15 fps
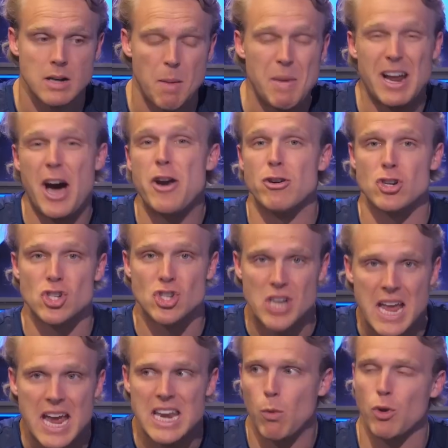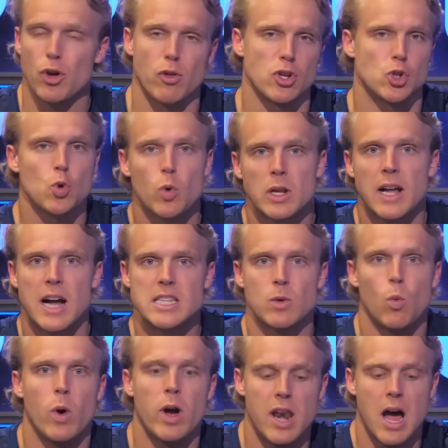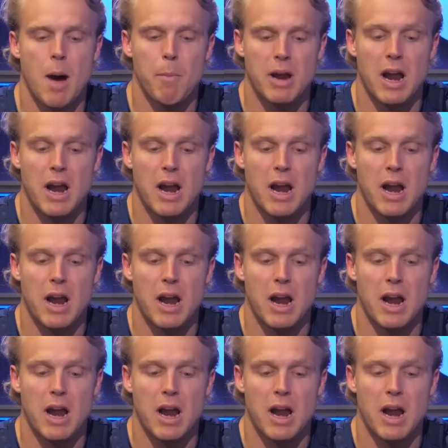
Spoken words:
I mean, I understand it with all the storylines and whatnot,